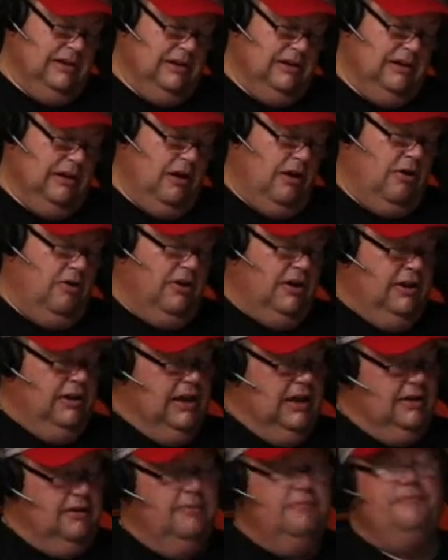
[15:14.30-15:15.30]
Oh, and
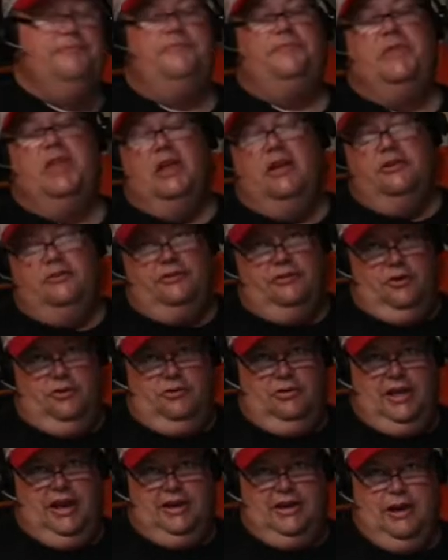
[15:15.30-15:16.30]
then so
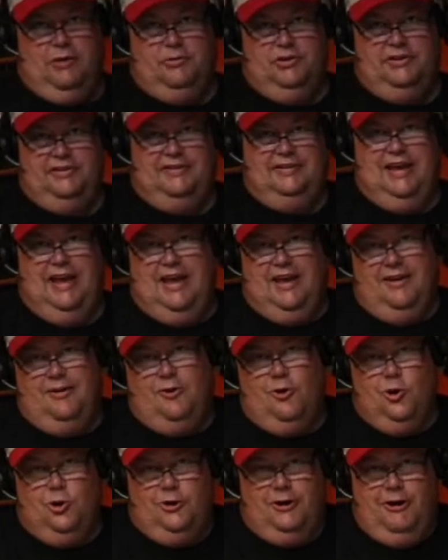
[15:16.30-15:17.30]
like I was saying
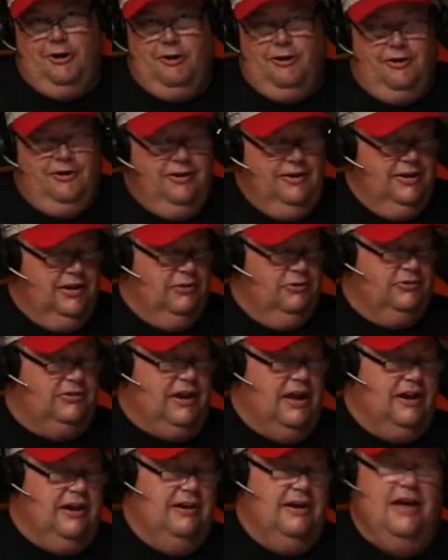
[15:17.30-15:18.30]
earlier, it was
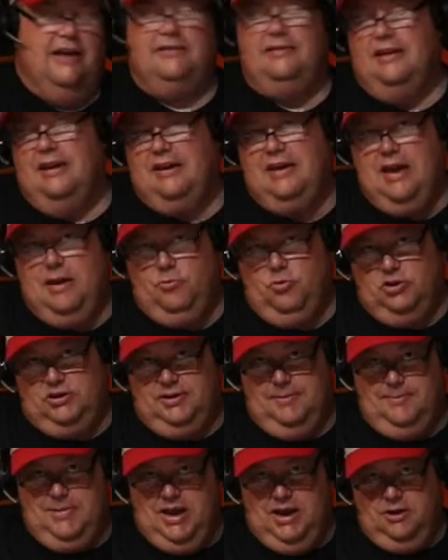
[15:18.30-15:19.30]
kind of nice that it came with the
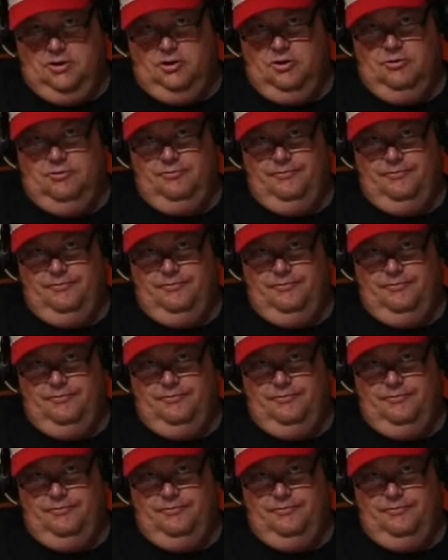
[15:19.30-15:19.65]
manual.